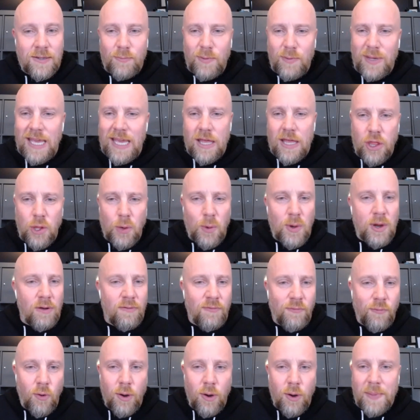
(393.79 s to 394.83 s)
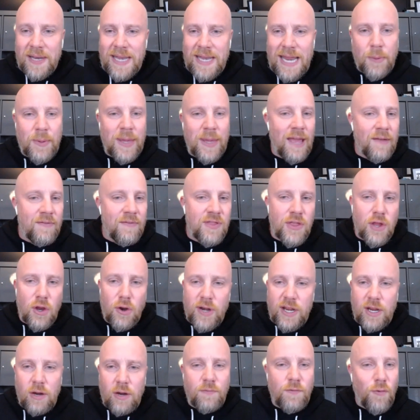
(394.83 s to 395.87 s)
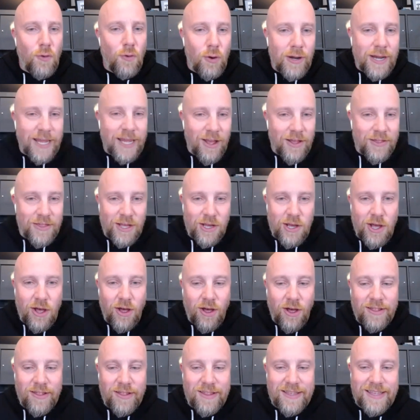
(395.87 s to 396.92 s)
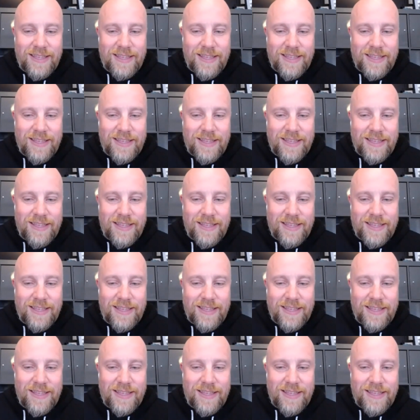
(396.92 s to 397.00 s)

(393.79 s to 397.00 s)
we get 3 or 4, but now we have 30 or 40 on the call.